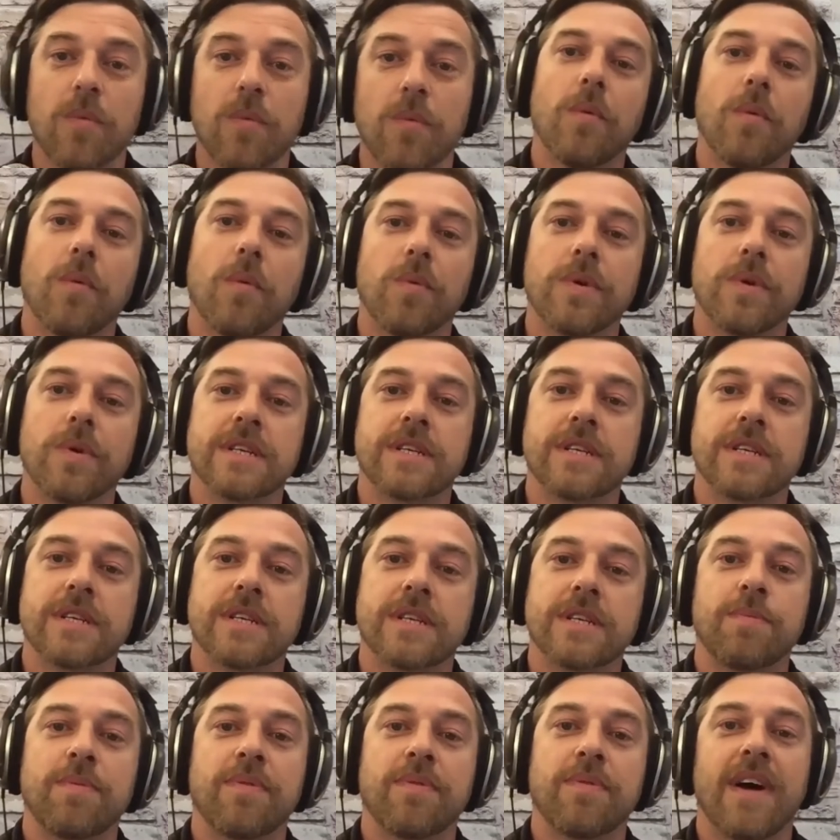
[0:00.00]
One is to
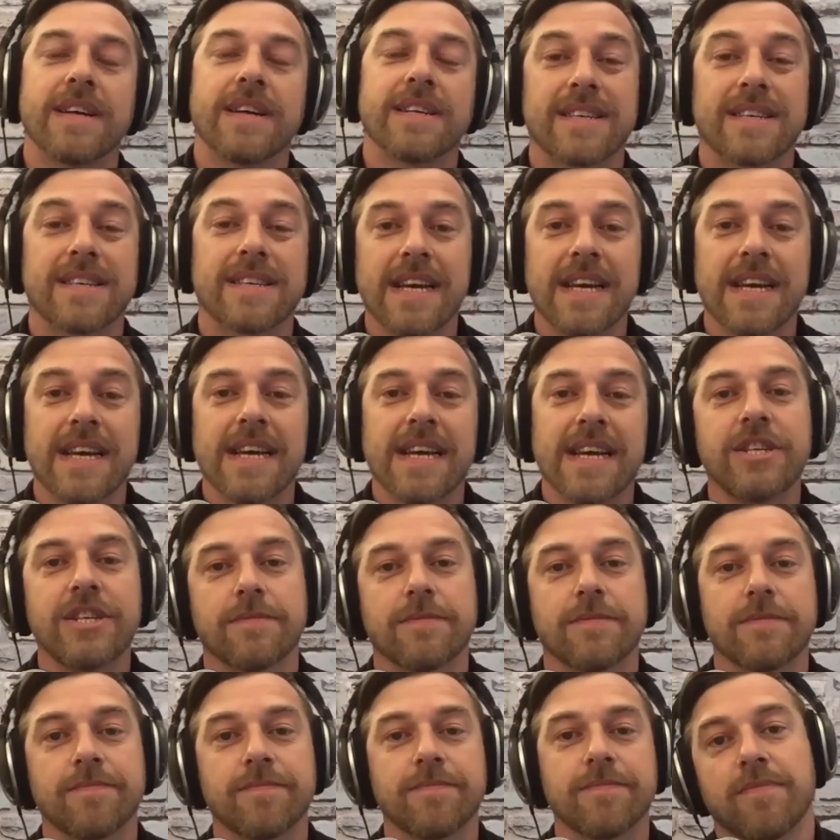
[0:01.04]
provide a stage
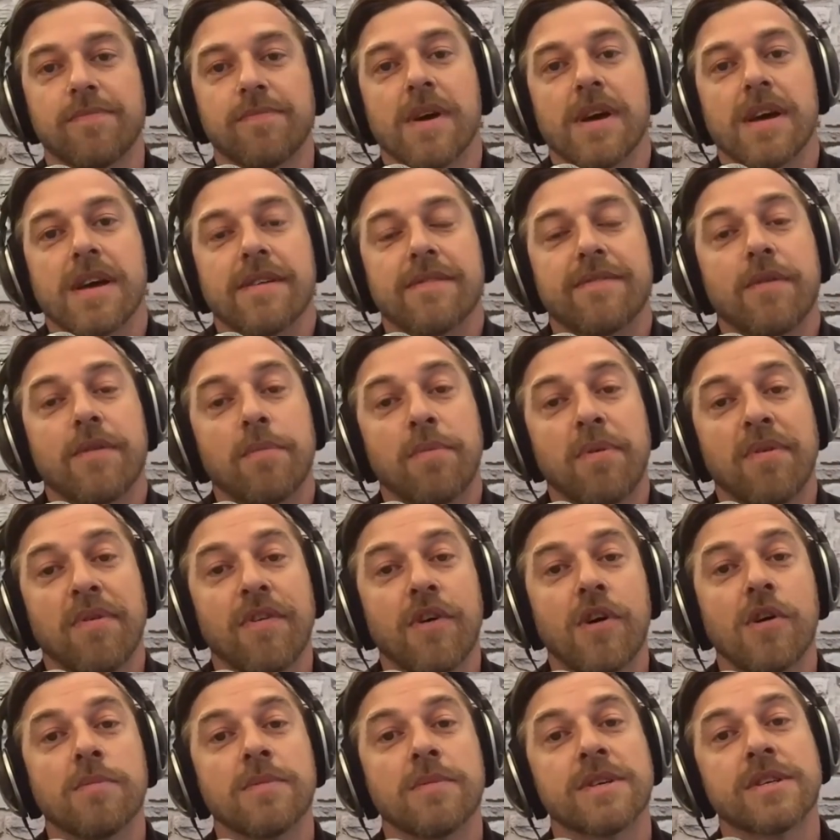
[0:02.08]
for
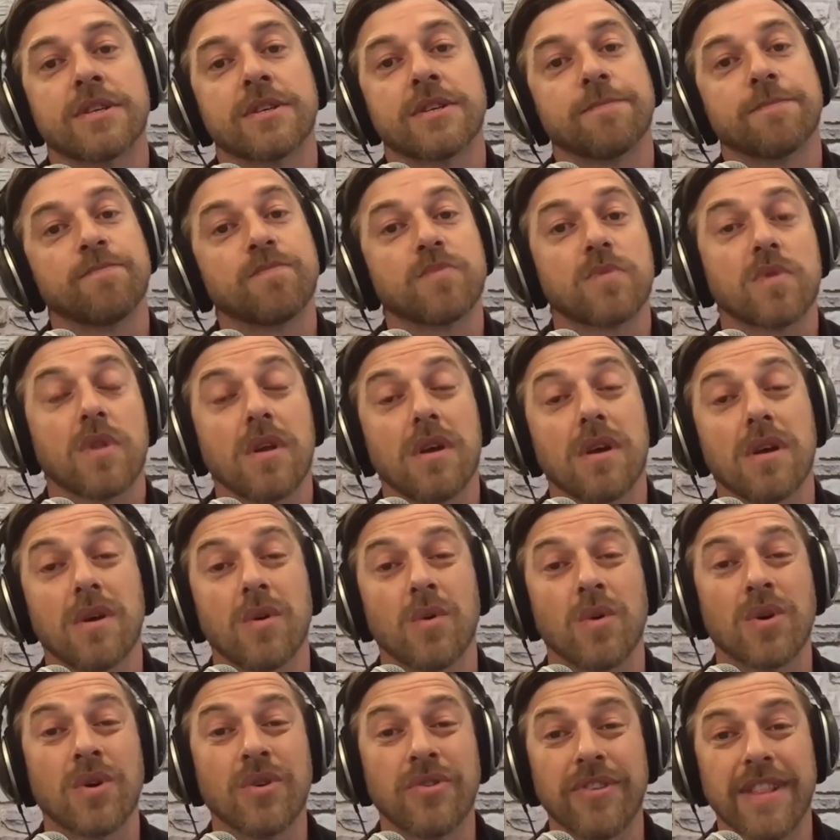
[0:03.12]
performers who
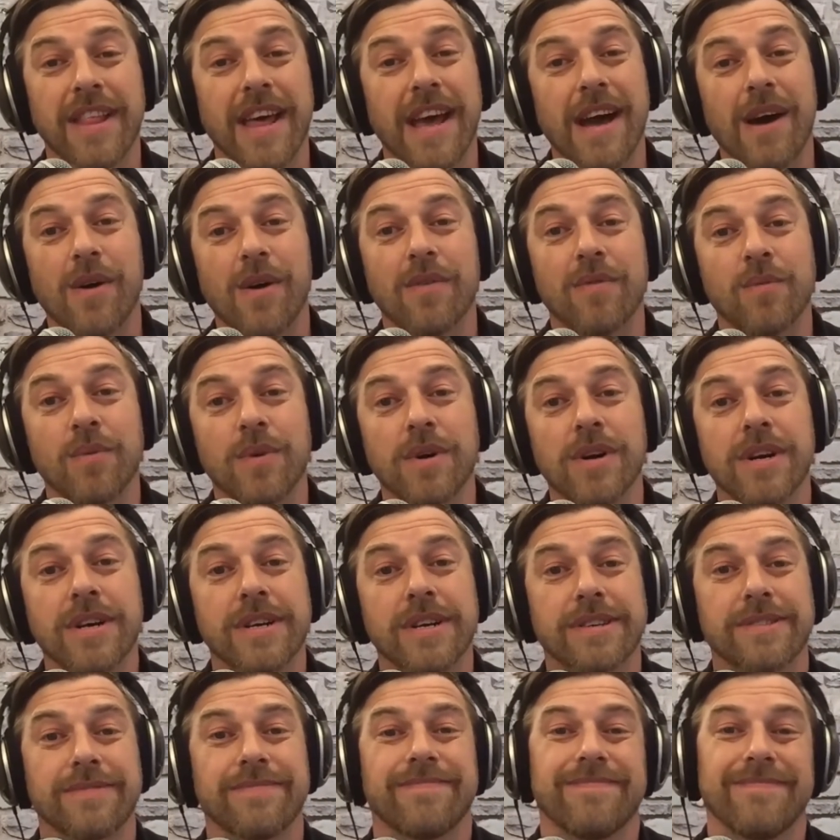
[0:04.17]
are currently out of
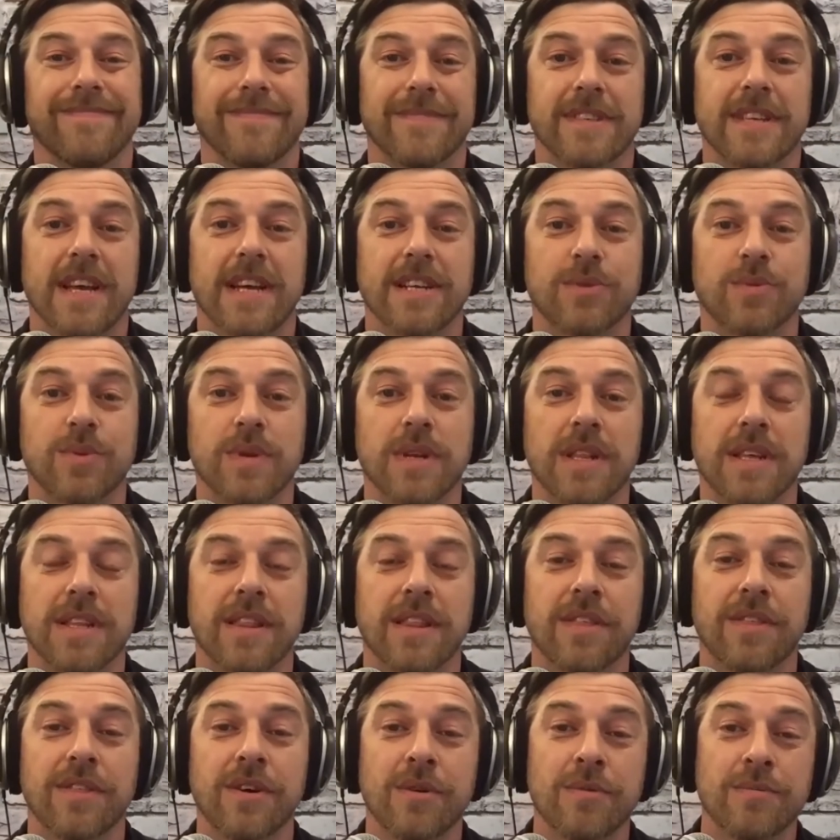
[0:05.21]
work, sat twiddling
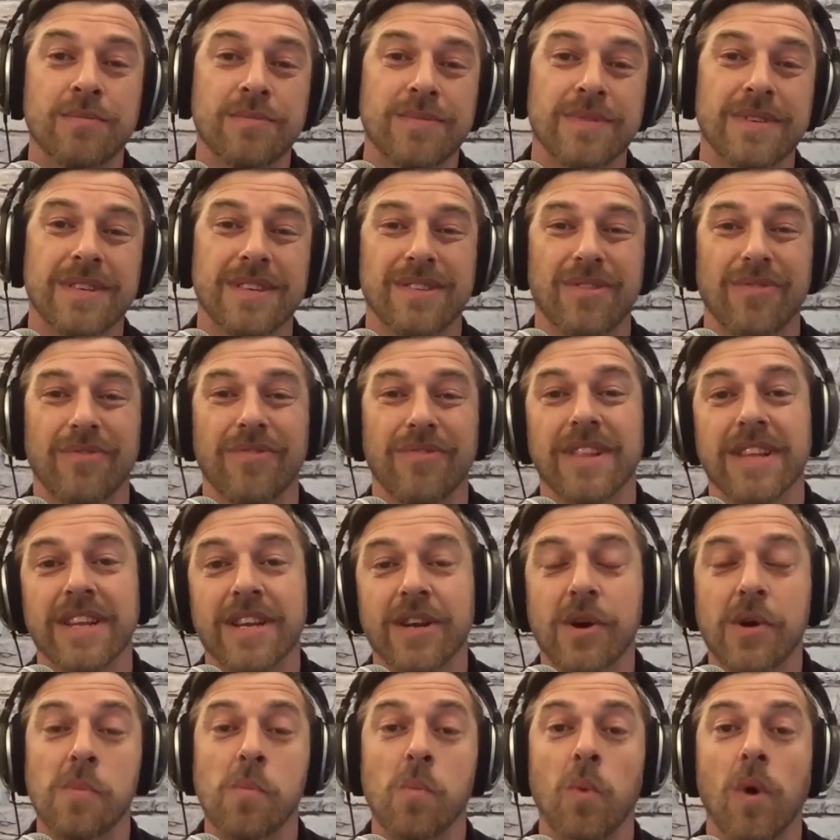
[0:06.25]
the thumbs, not really
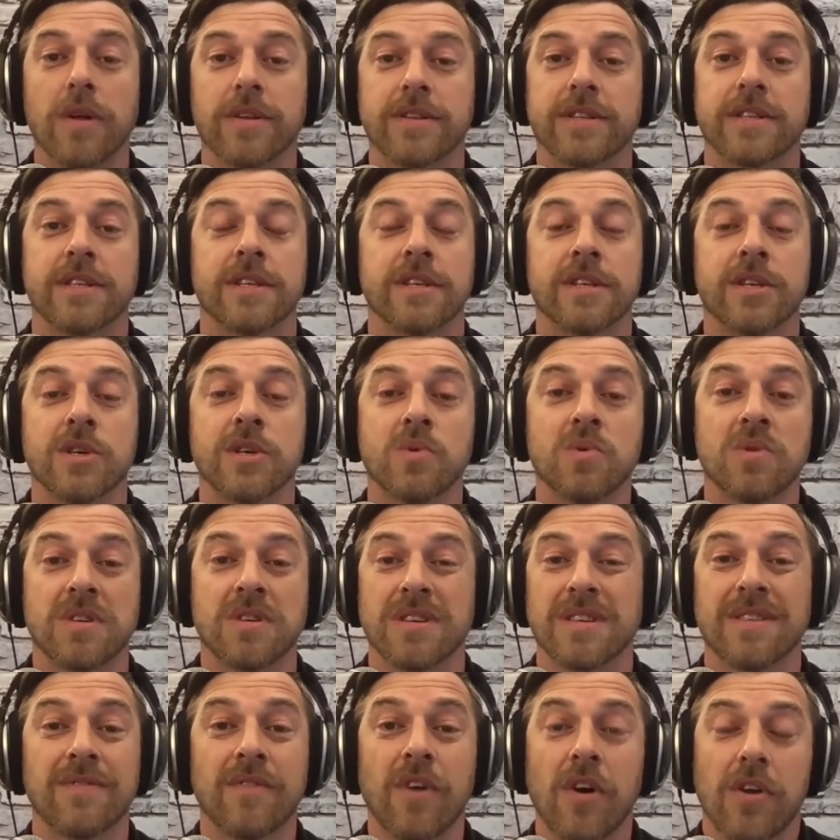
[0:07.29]
knowing what to do
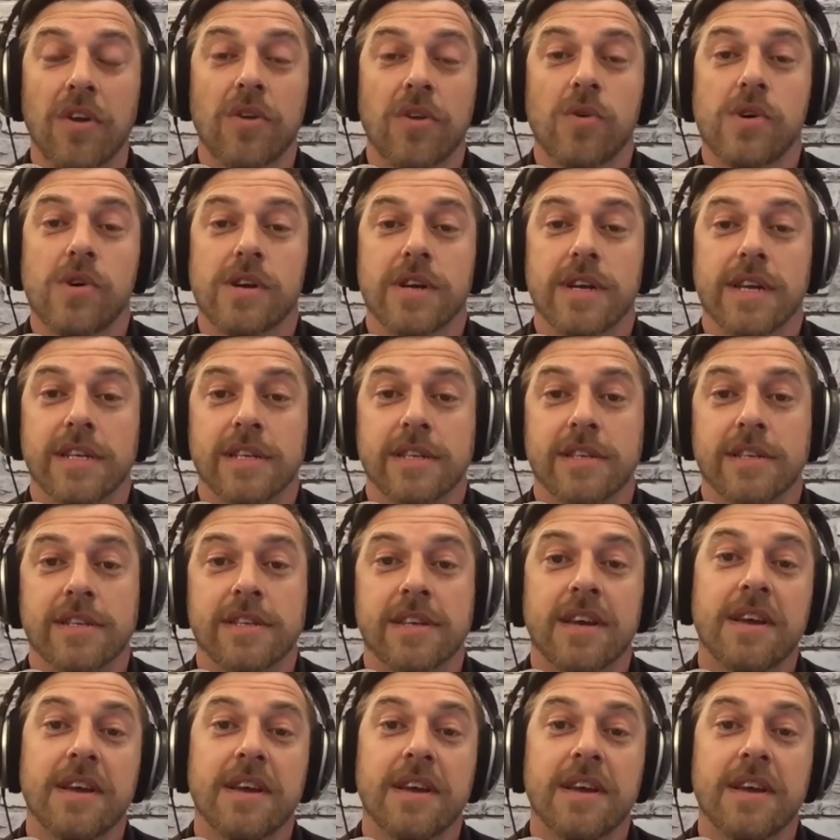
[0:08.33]
because they've got no audience.